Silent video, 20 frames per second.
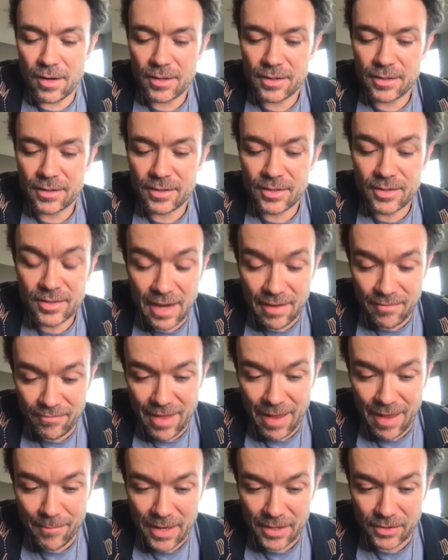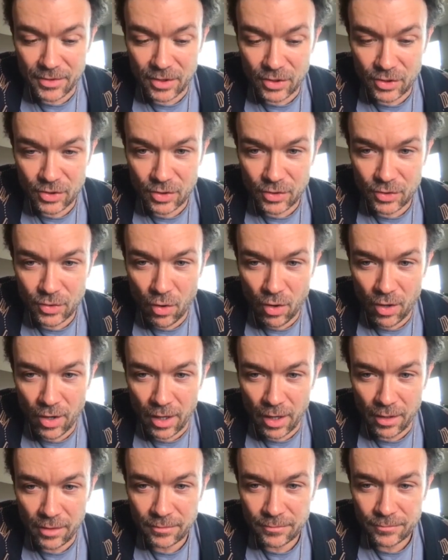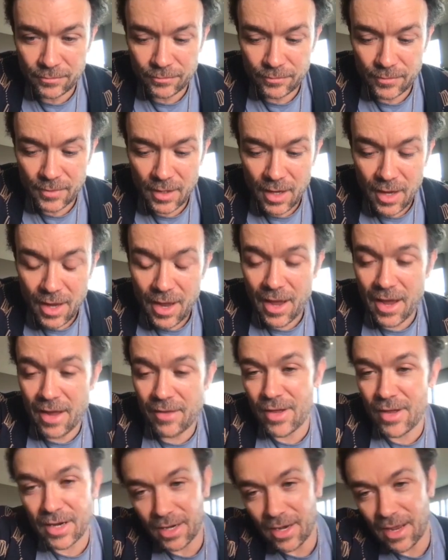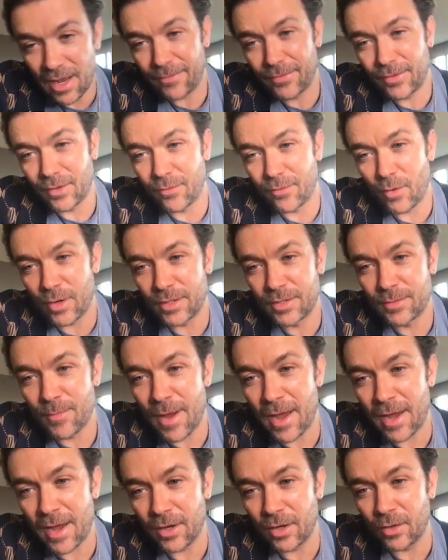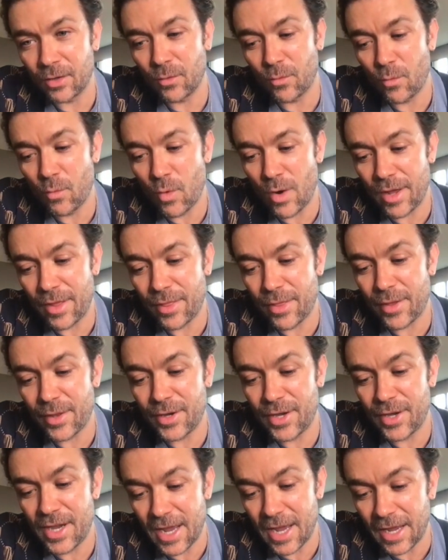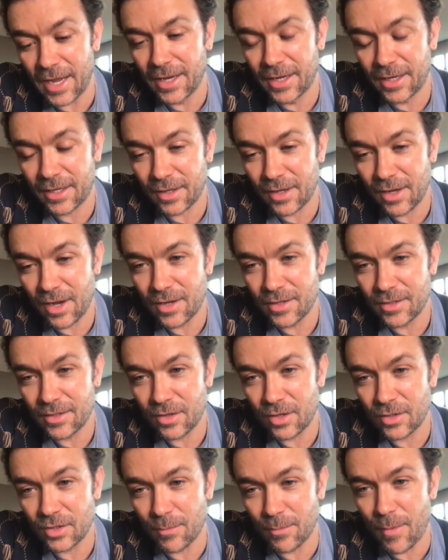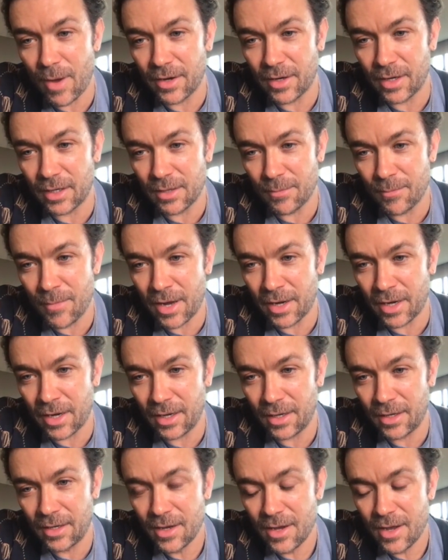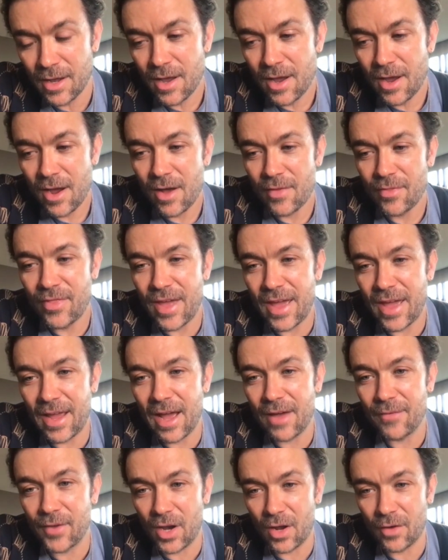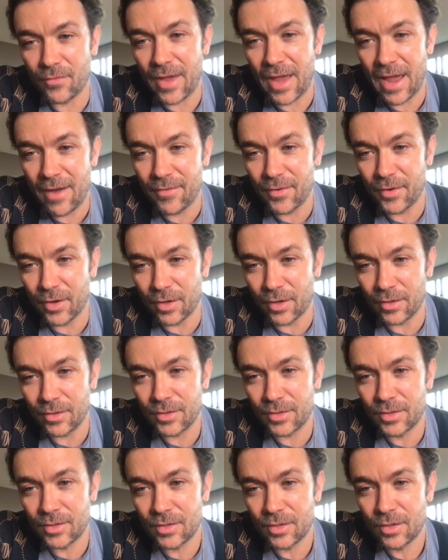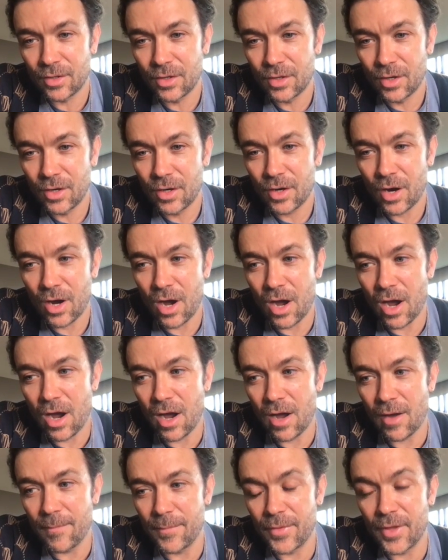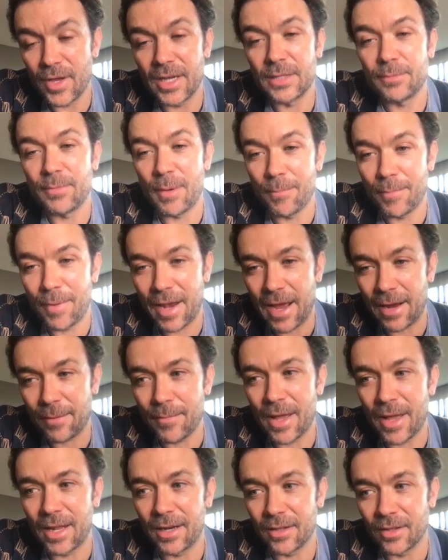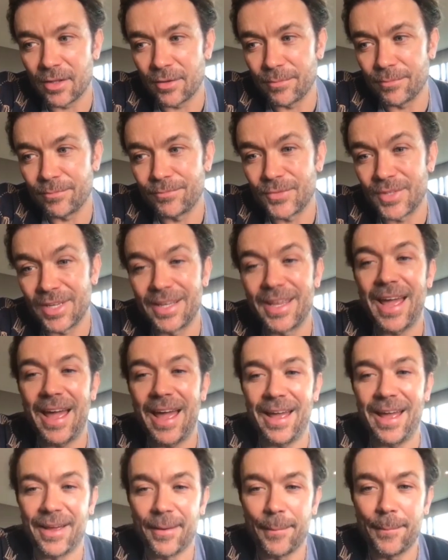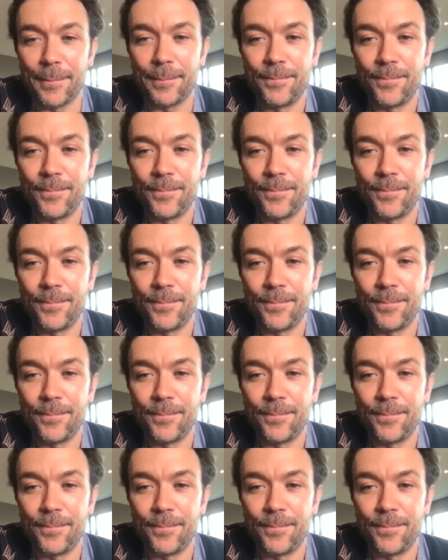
sent that message to Toya, and then he left the voicemail with Nick demanding the money, they have enough evidence that he's been blackmailing them to get him.